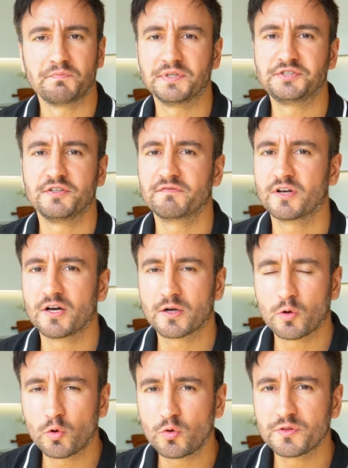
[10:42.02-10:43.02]
but you've got
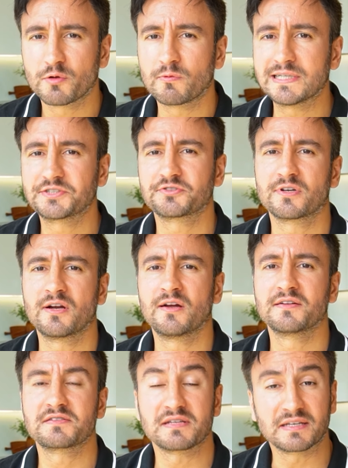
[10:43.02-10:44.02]
all the
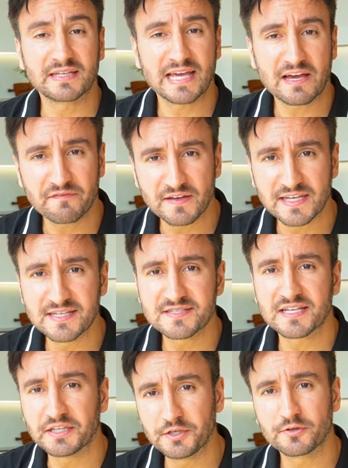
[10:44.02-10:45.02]
restaurants and cafes
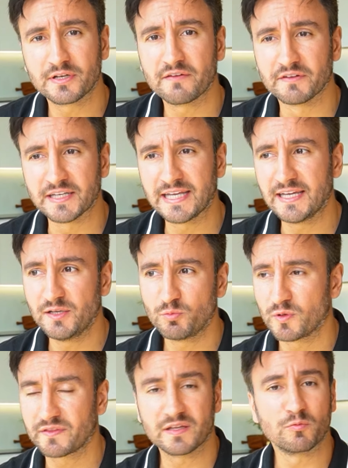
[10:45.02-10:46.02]
that you could ever need
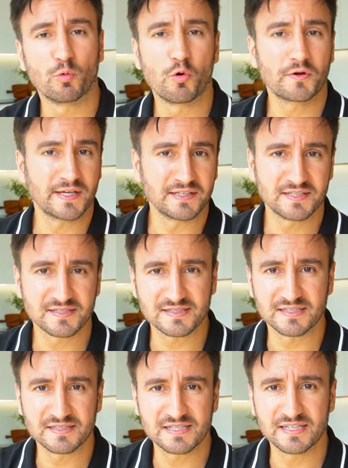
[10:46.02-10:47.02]
within walking
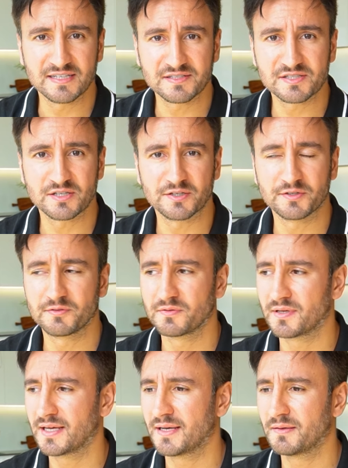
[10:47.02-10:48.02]
distance here. So
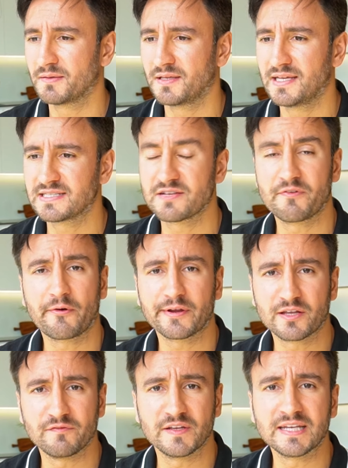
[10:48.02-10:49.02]
uh, it's a
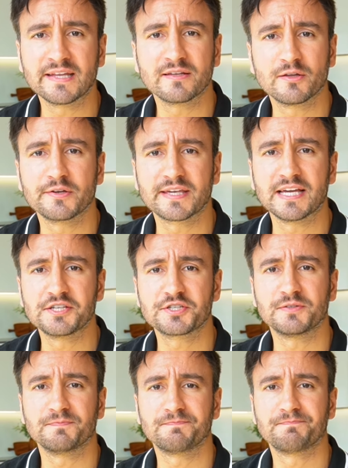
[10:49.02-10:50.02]
very convenient location.